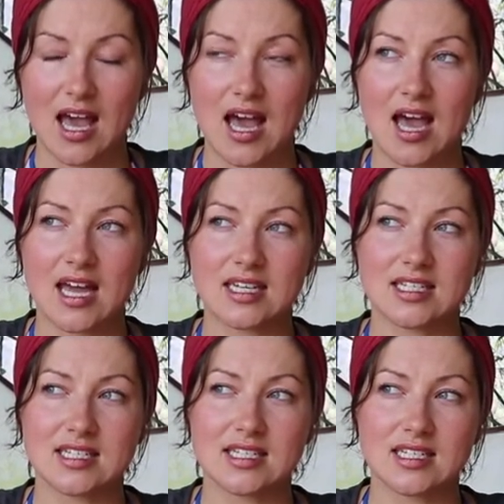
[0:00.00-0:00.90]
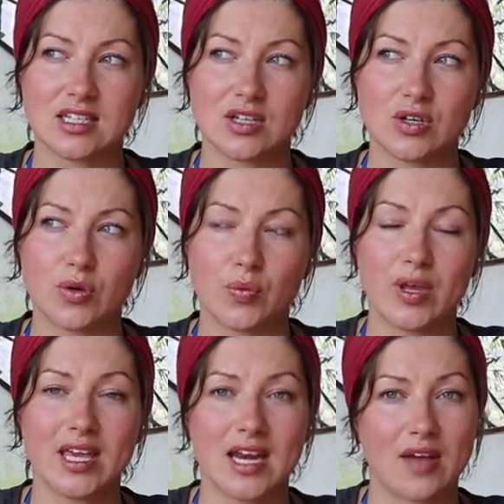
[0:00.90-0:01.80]
And we
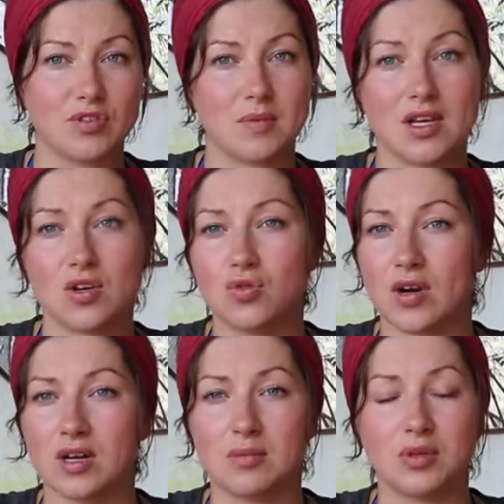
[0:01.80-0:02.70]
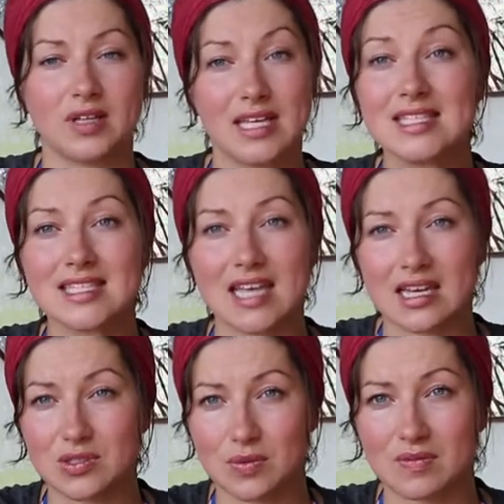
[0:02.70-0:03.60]
can have some incredible
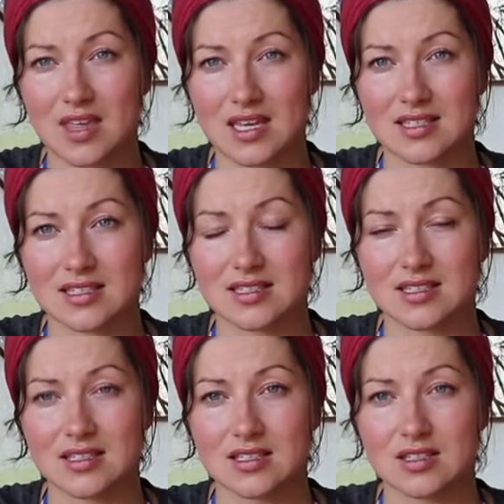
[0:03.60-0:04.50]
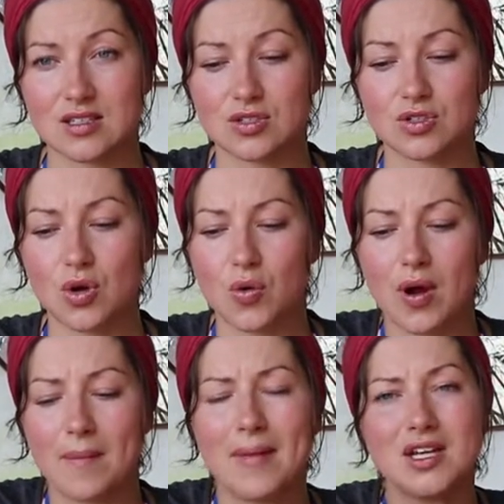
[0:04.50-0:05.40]
insights with this. So
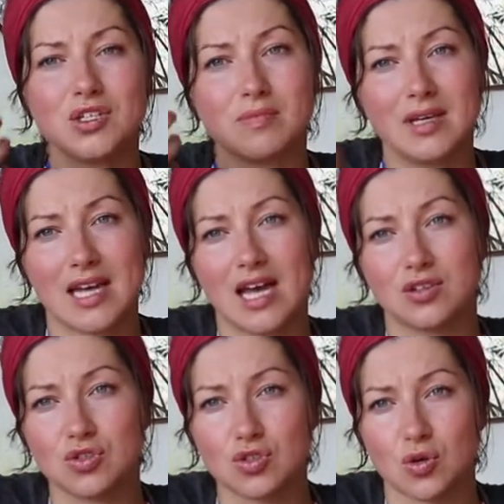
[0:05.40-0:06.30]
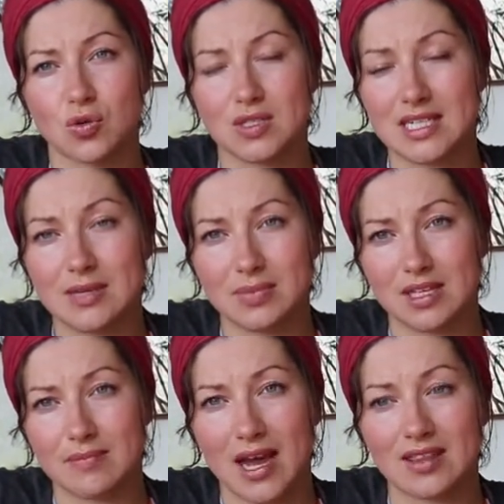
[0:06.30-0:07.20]
imagine being held so
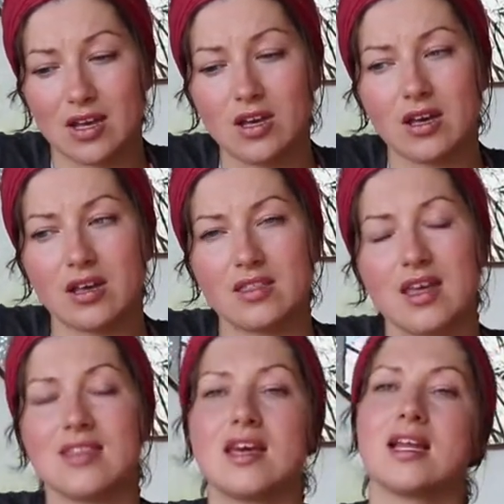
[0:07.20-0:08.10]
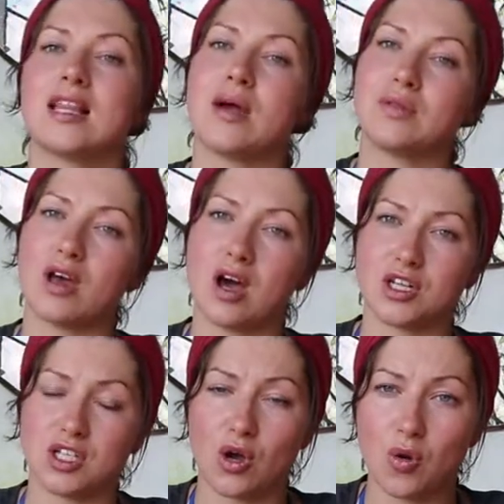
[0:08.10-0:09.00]
deeply by the earth and then allowing the
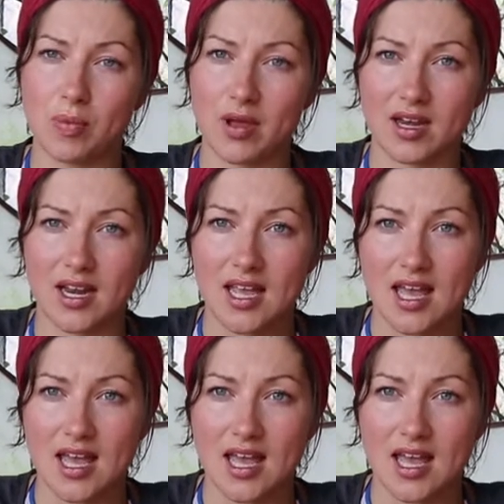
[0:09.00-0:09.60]
heart to open.